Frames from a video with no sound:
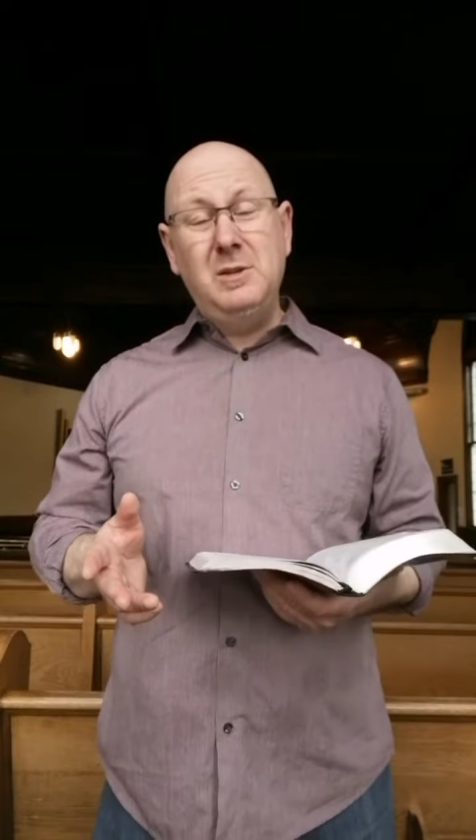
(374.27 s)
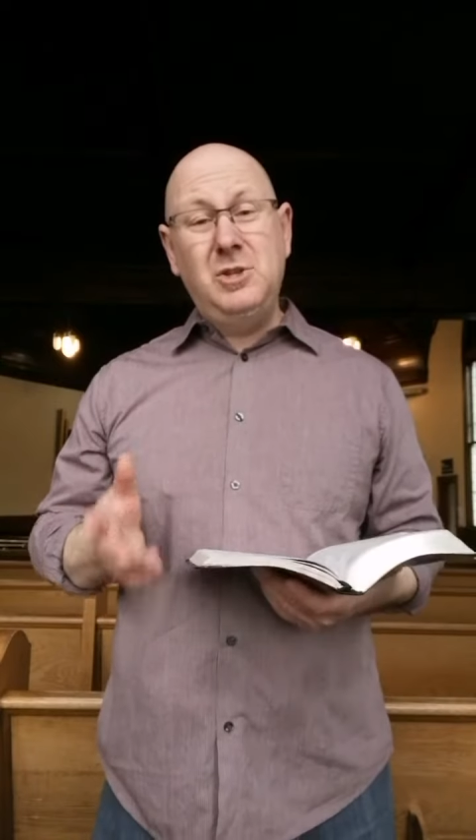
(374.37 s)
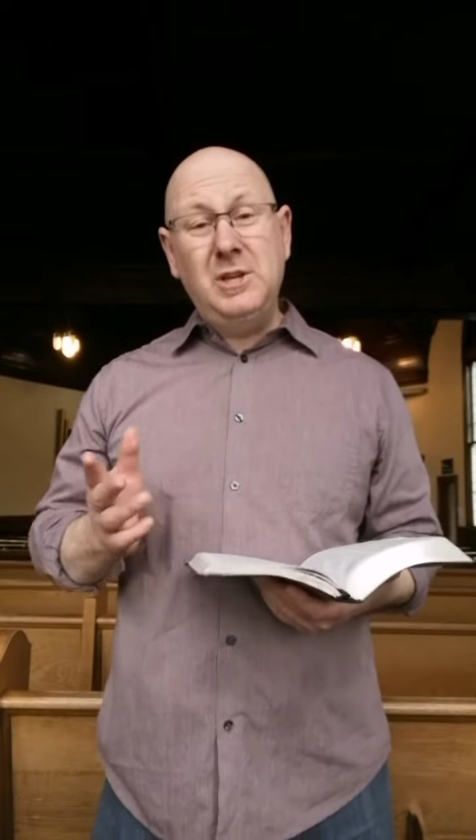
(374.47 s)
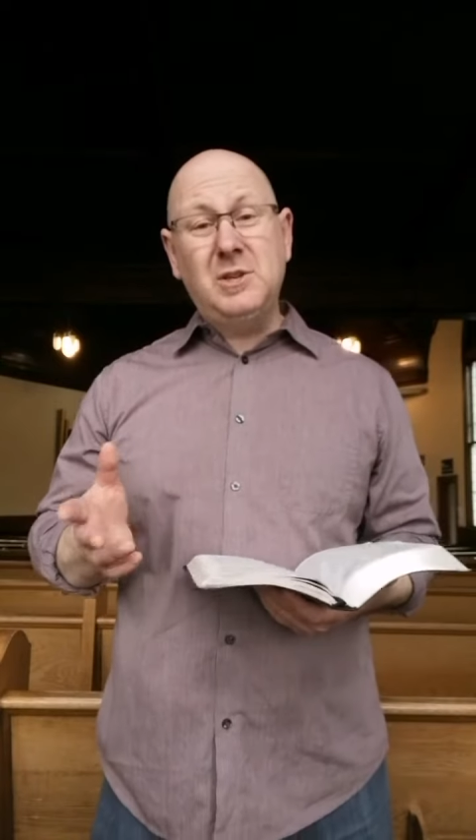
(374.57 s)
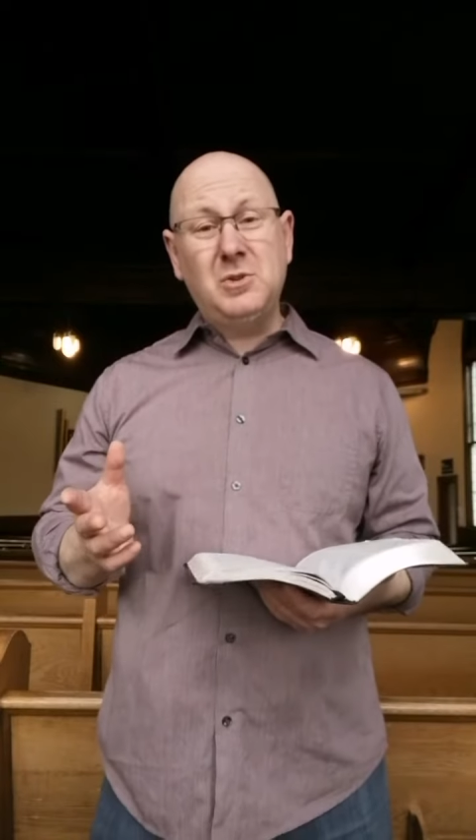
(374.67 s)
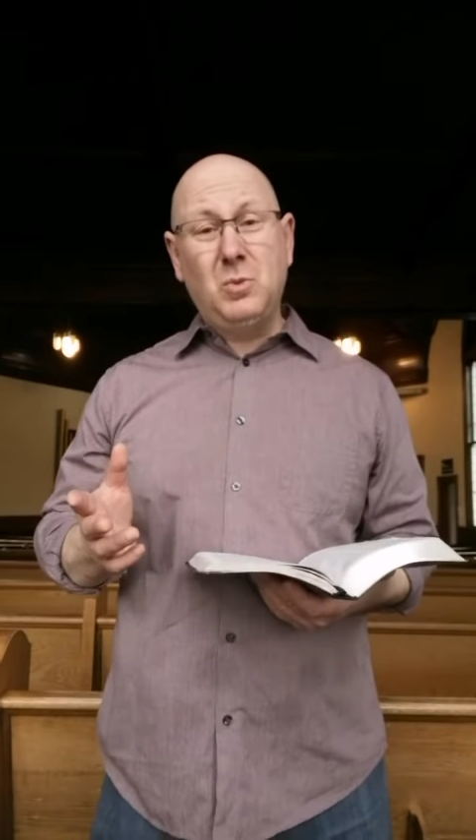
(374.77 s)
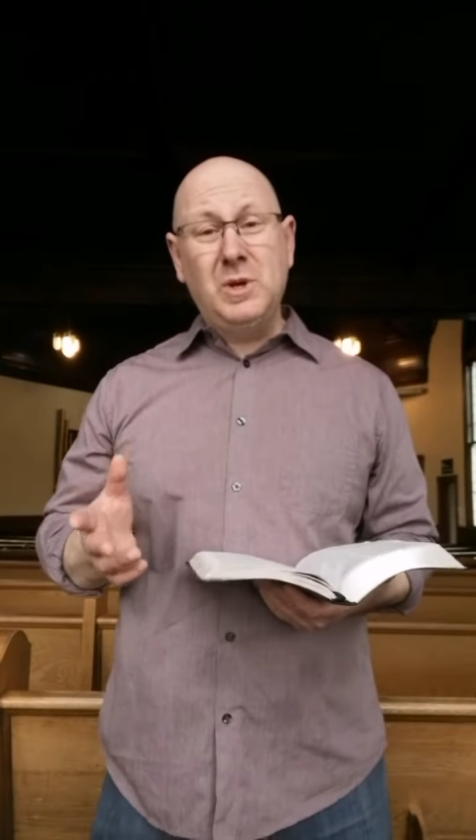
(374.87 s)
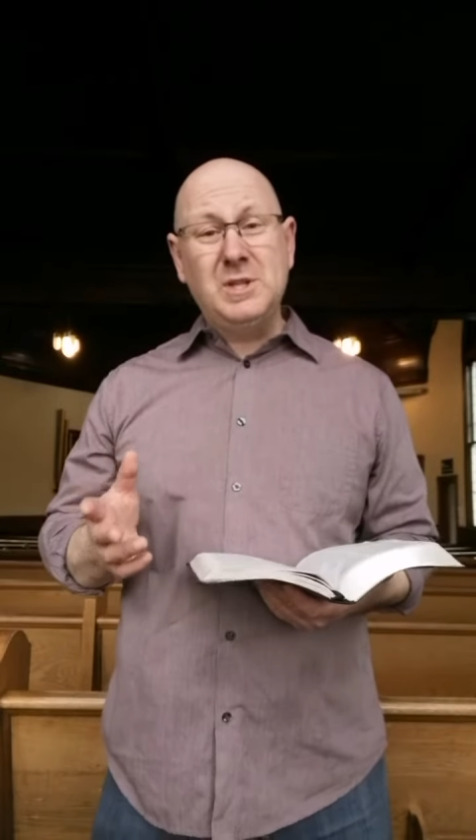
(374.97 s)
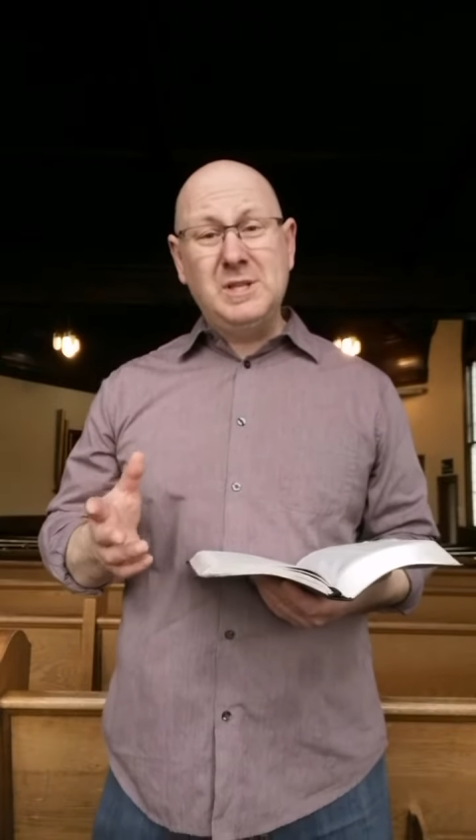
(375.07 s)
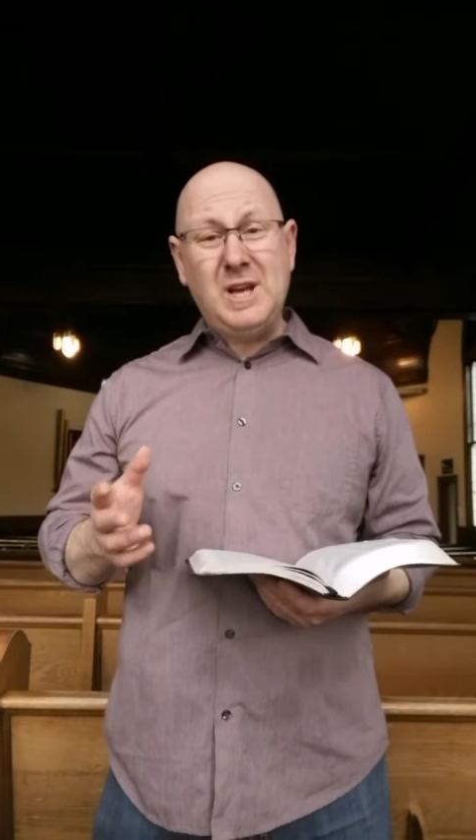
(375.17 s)
Jesus
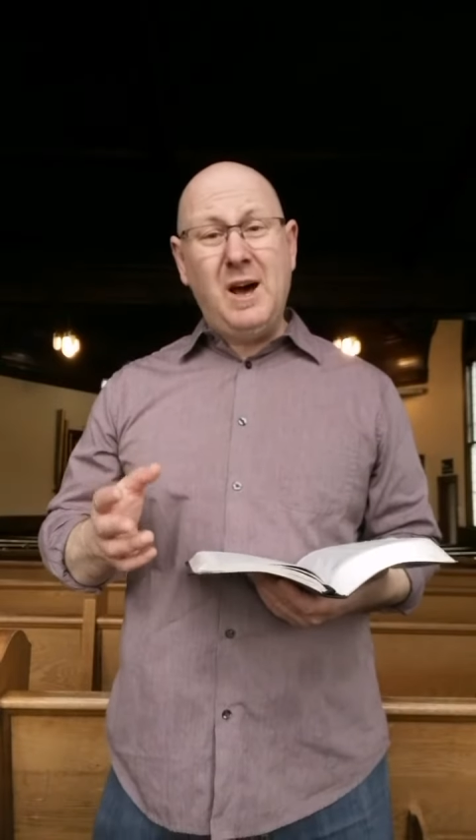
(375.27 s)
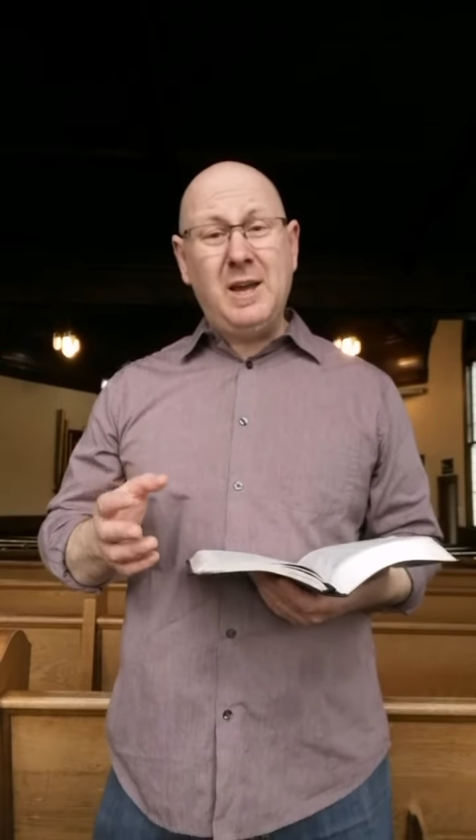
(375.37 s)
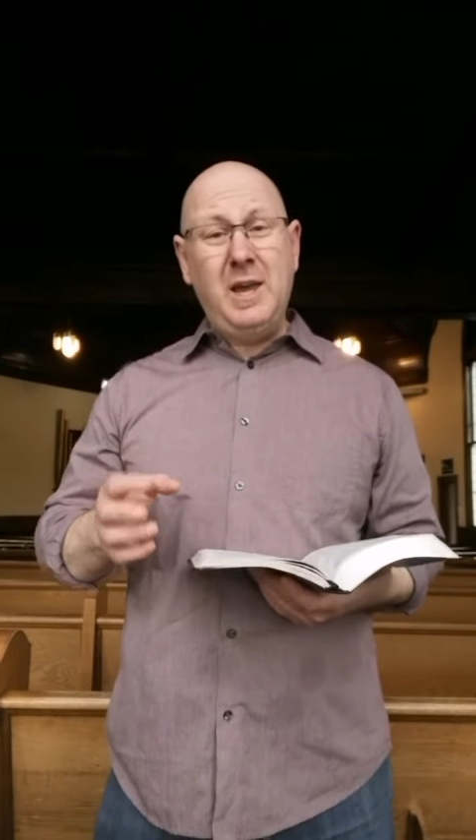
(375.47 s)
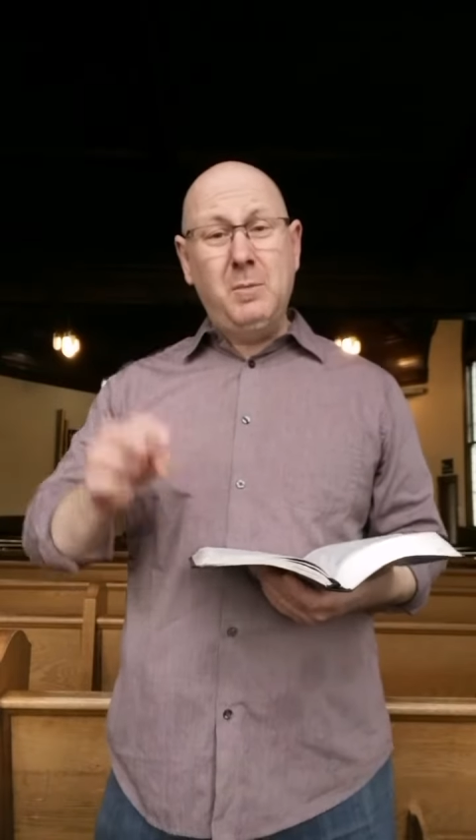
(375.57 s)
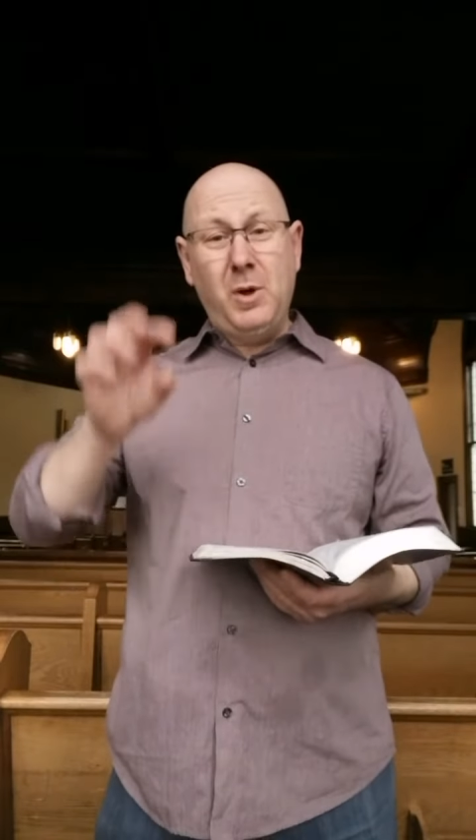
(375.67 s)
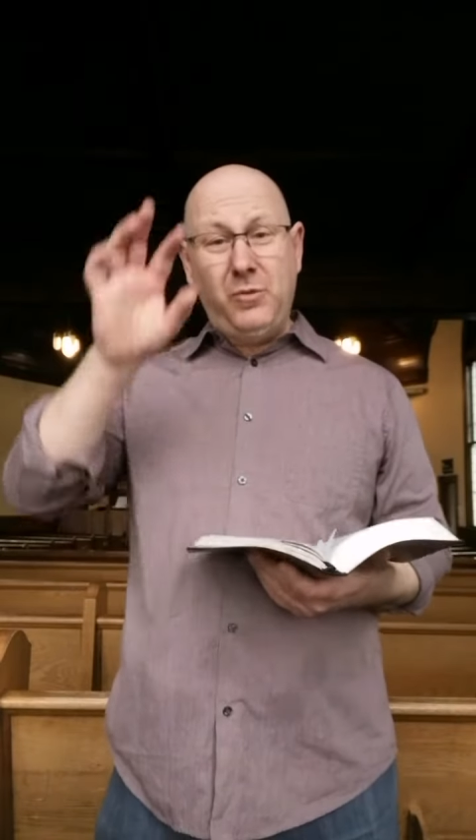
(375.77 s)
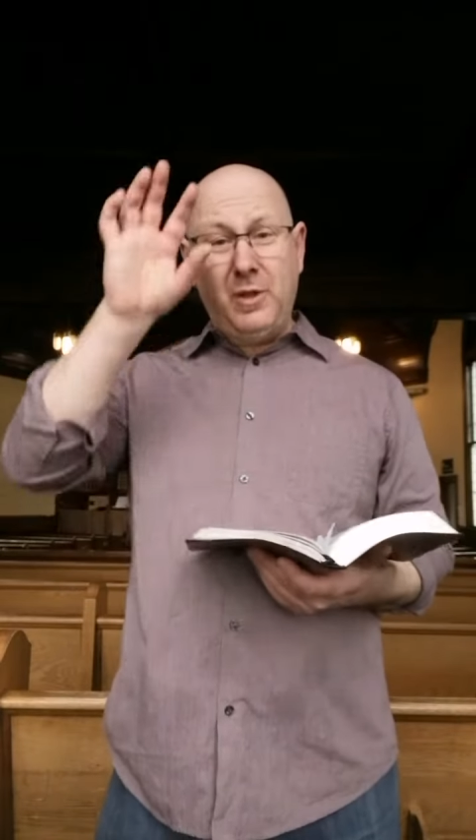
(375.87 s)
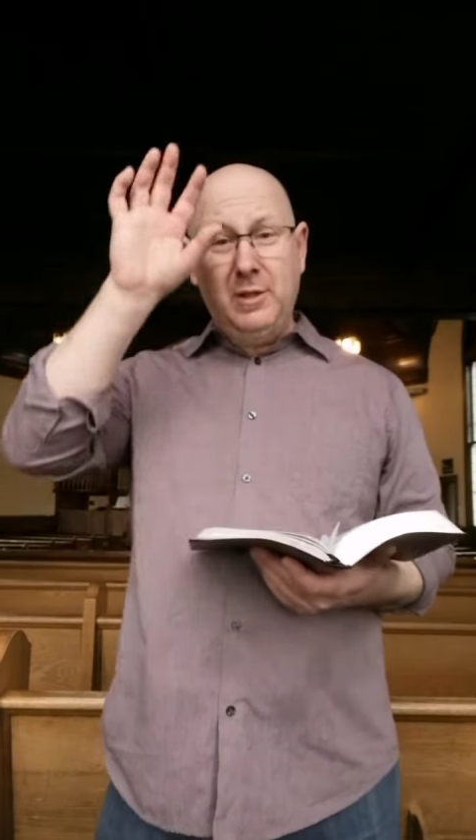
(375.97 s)
wasn't talking about the